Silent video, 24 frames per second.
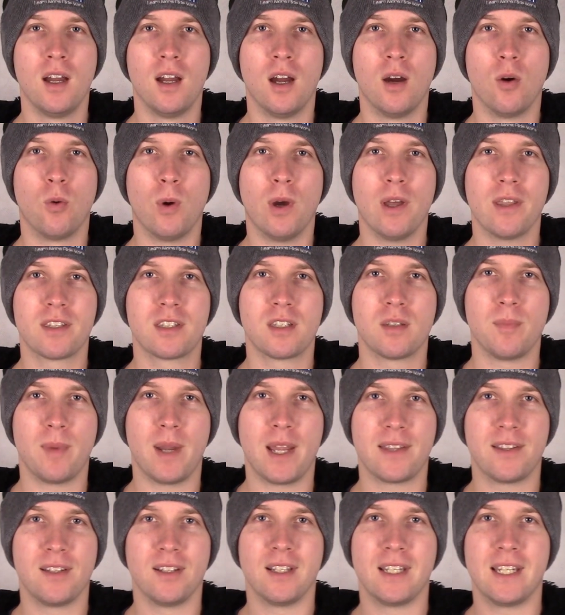Well,
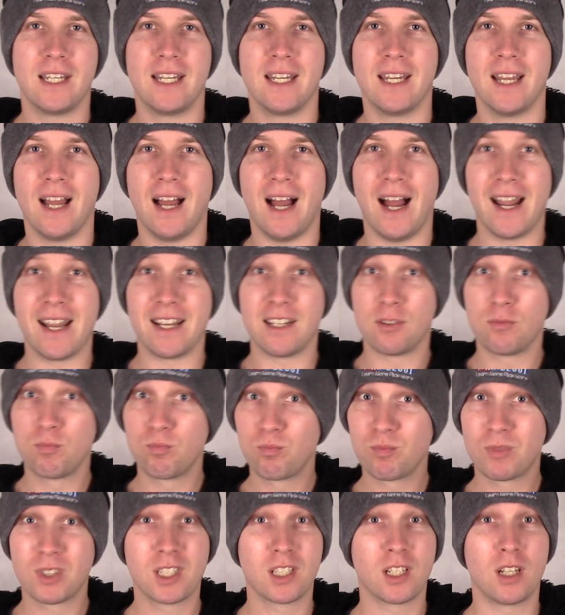Samantha Lee, I
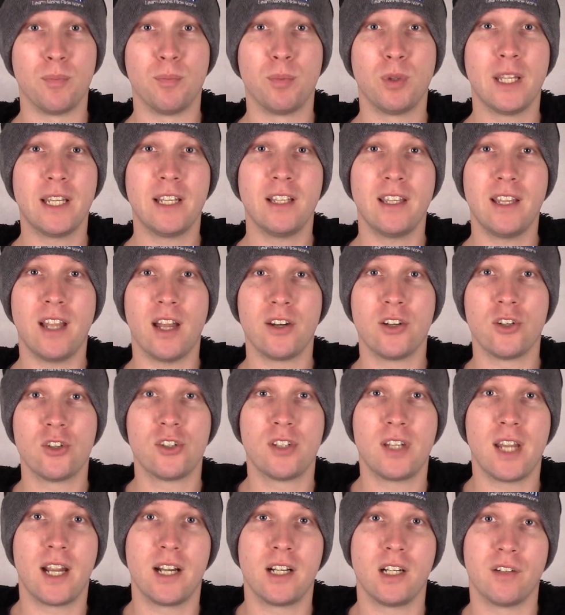completely
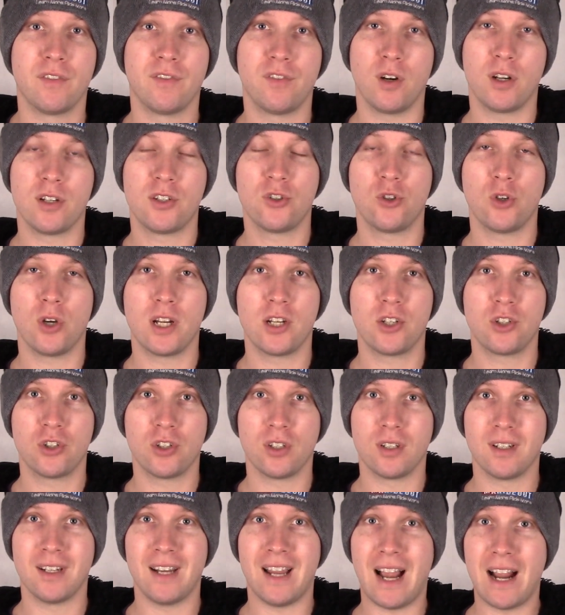understand your
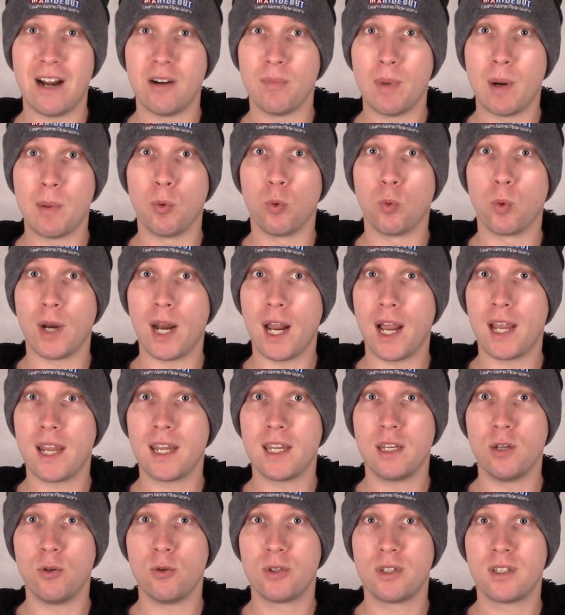frustration. I remember when I
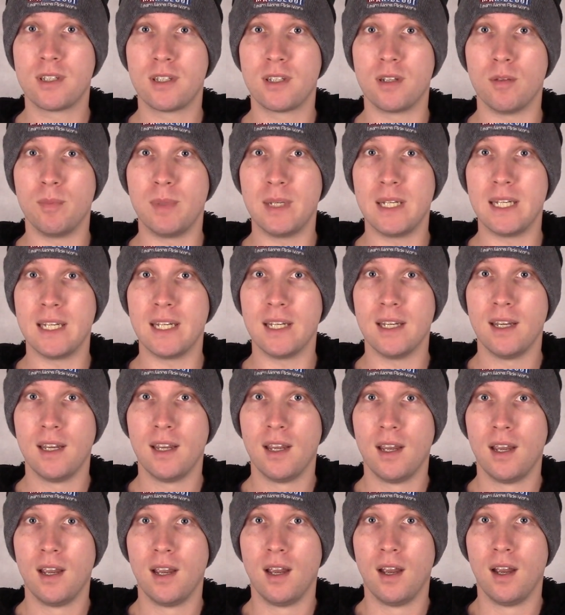used to be
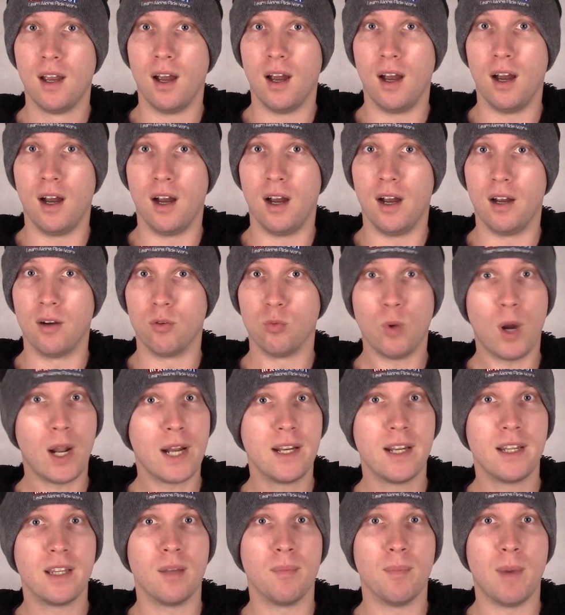
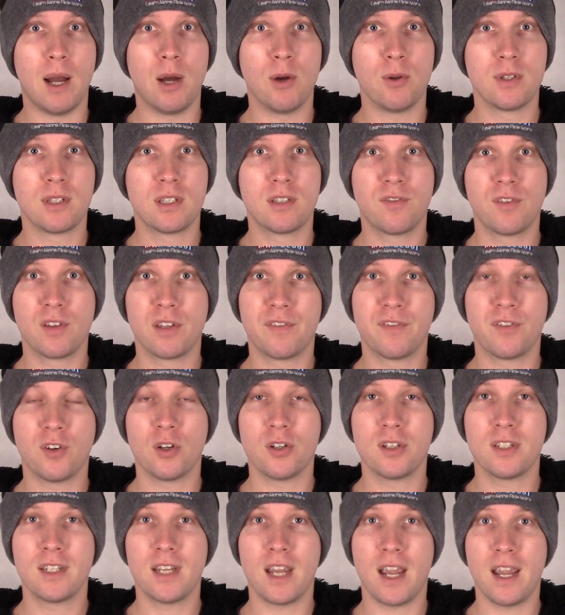riding in the mountains for the
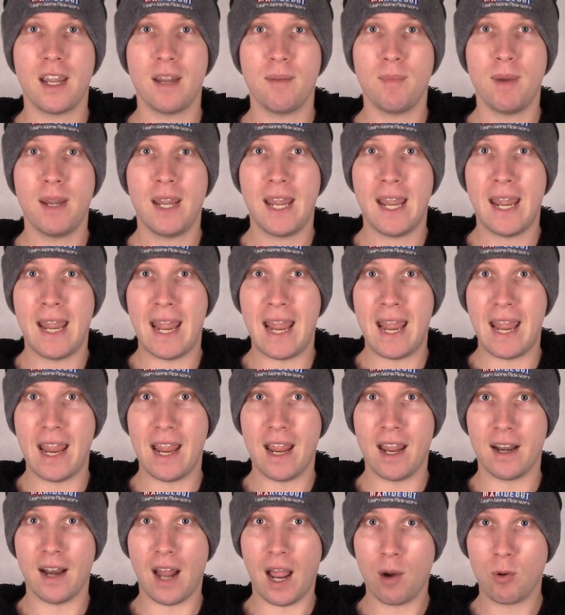first time,
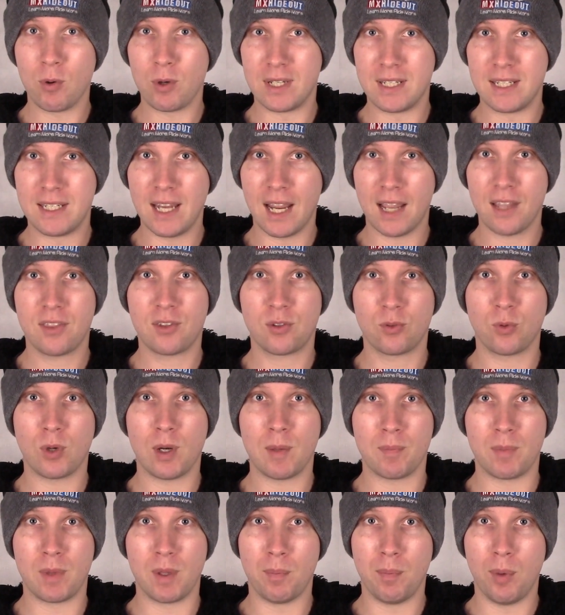and I would death
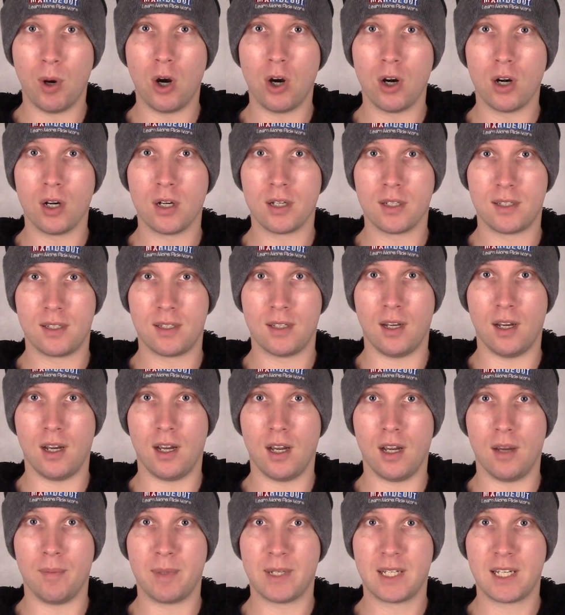grip the bars
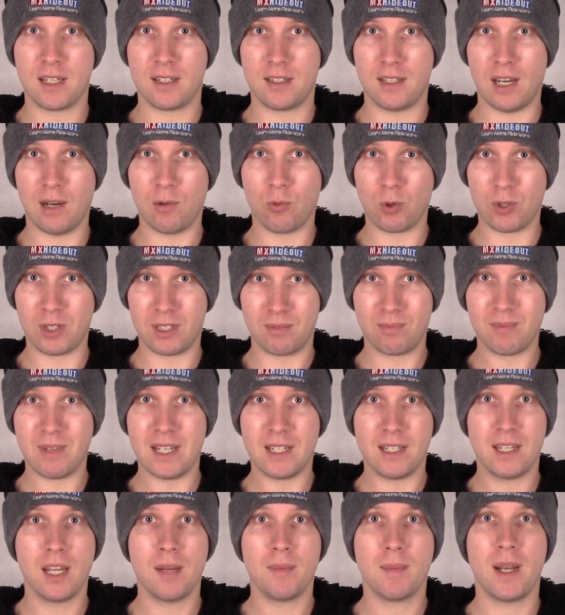because I was
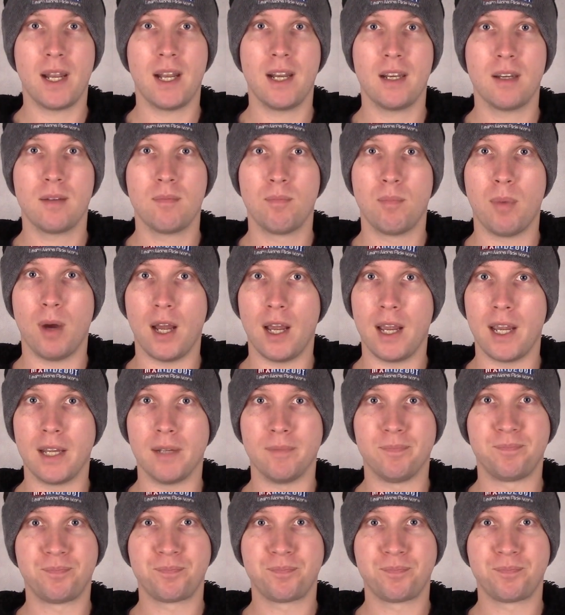intimidated by